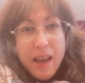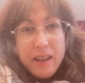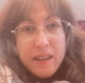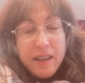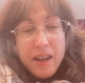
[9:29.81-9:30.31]

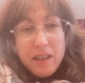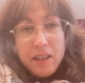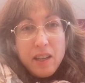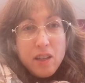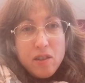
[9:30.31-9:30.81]
and
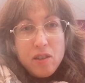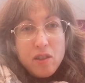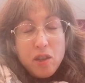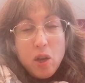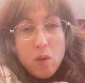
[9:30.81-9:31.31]
connecting it
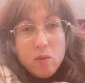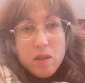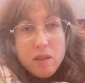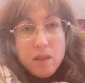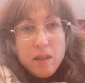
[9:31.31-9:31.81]
to
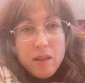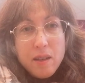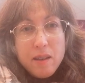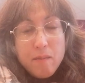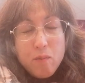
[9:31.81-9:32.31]
Yoast
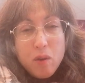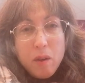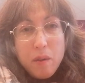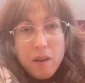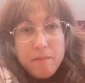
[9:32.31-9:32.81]

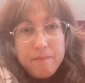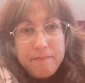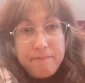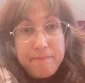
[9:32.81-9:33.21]
Premium.